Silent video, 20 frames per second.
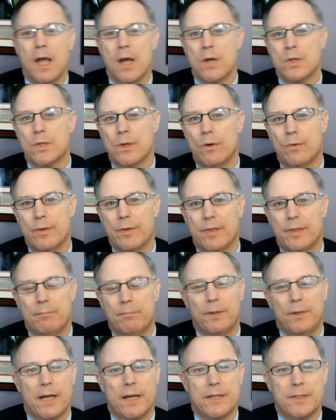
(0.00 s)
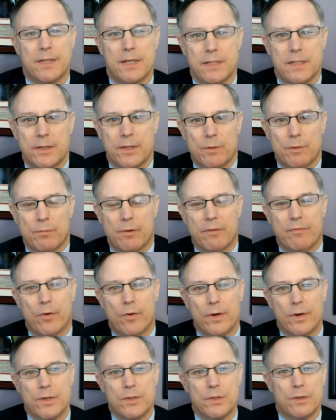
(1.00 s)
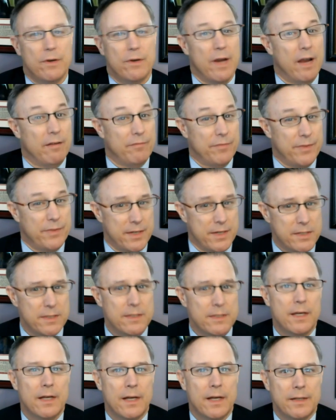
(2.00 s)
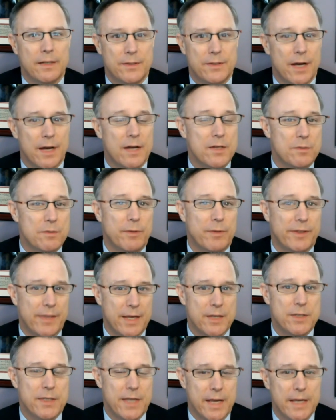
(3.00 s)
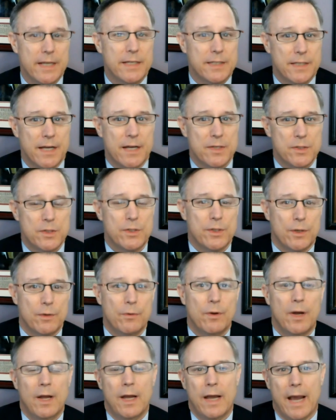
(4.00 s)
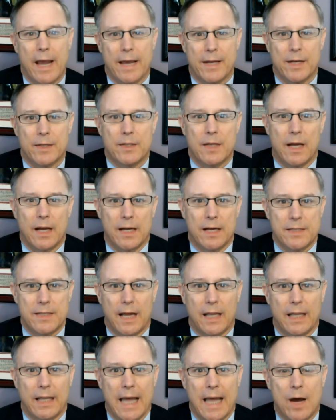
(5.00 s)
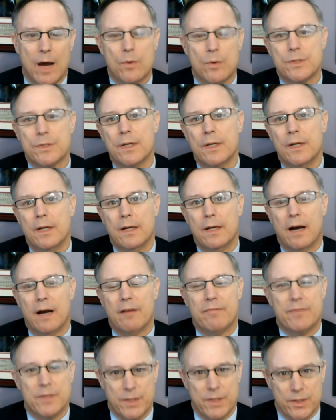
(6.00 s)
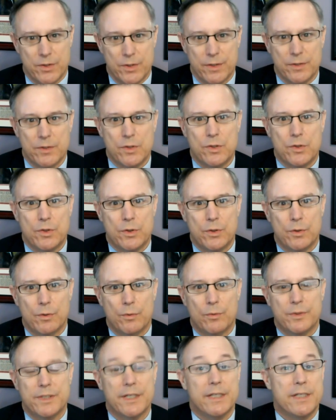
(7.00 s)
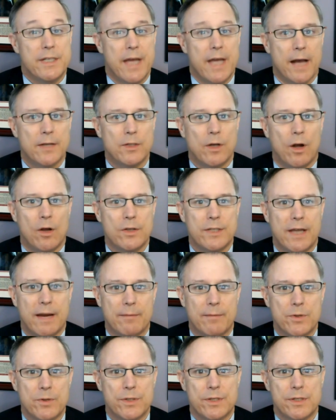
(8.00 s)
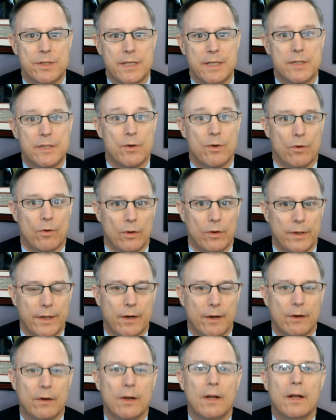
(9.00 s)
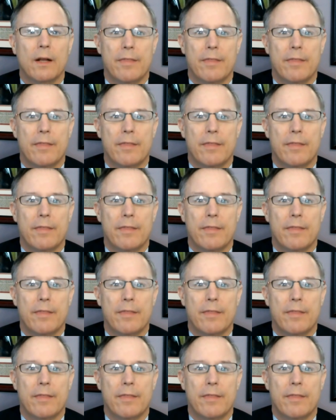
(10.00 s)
So the blood test that you're referring to, if this does what they say it does do, and it allows physicians to detect Alzheimer's disease earlier,